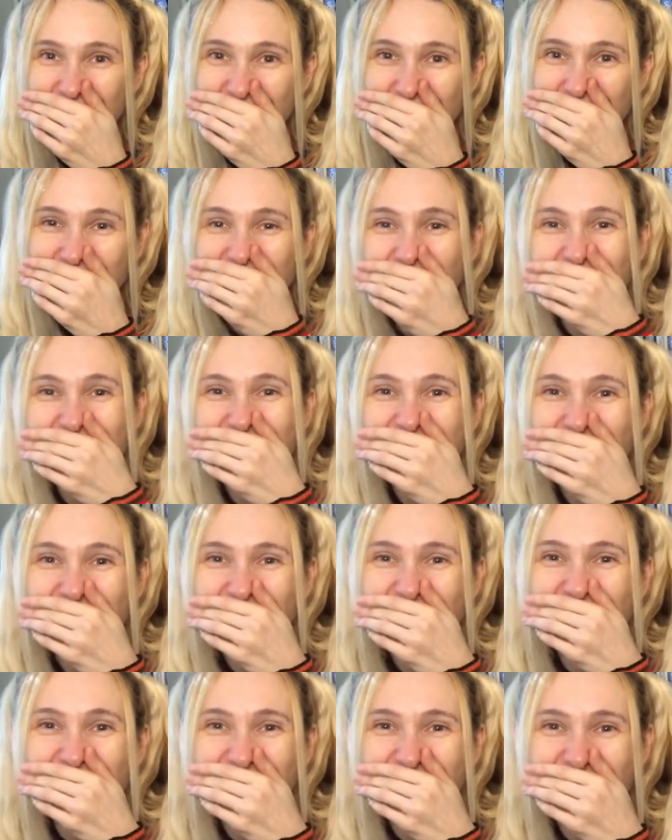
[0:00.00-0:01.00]

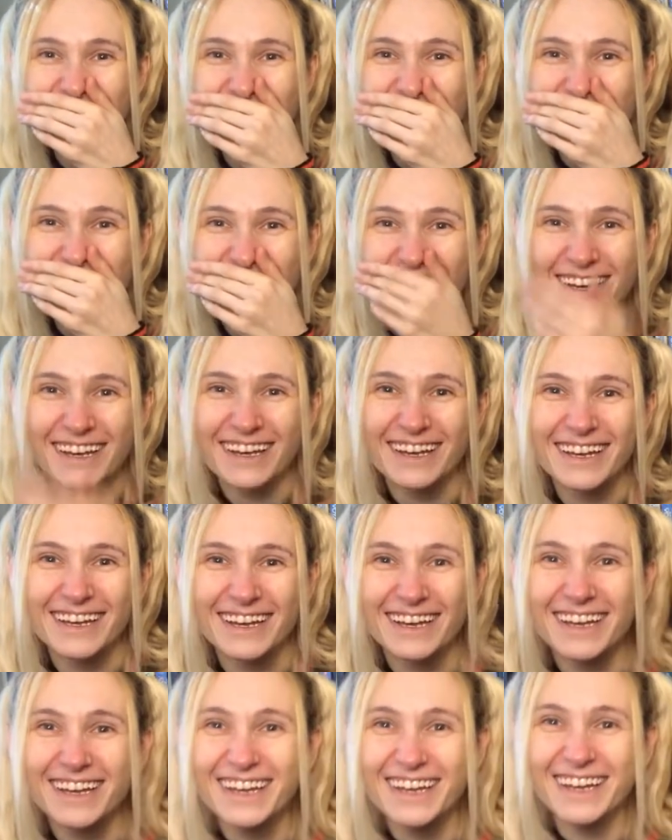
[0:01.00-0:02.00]

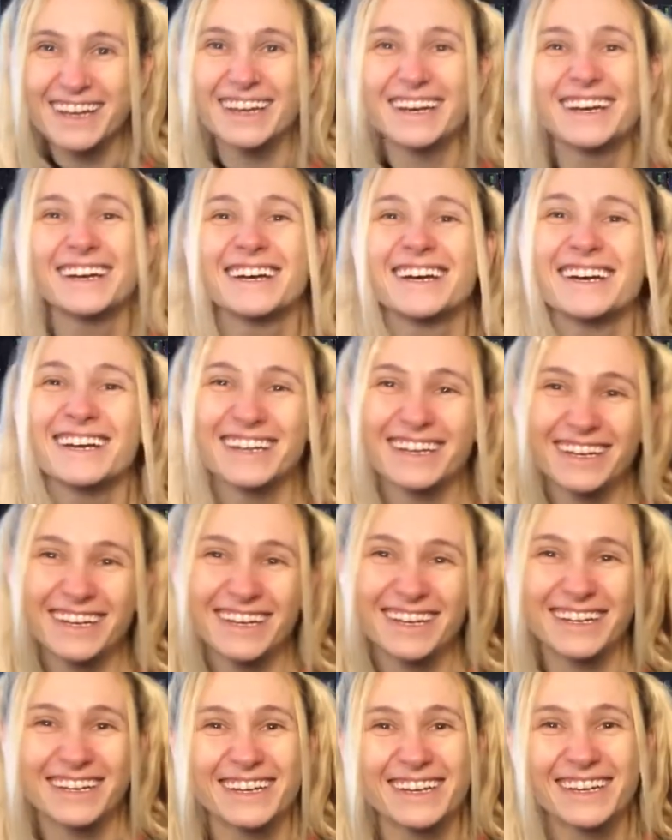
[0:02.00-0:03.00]

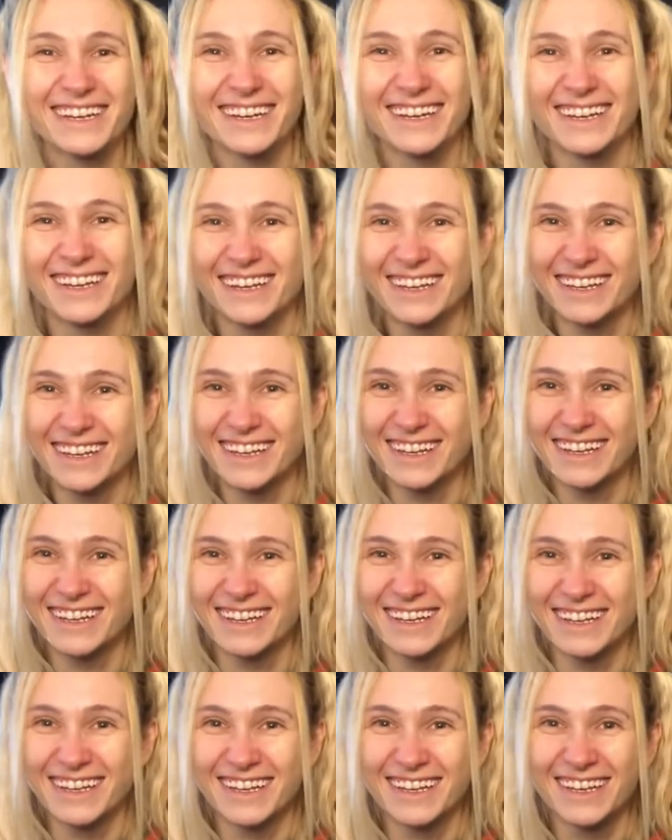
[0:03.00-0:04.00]

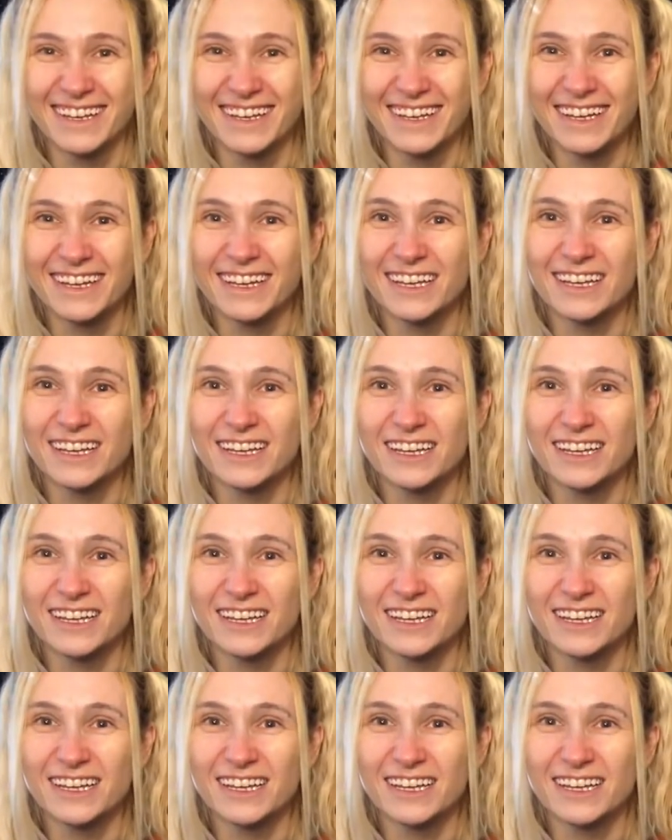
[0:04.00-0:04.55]
This person isn't speaking.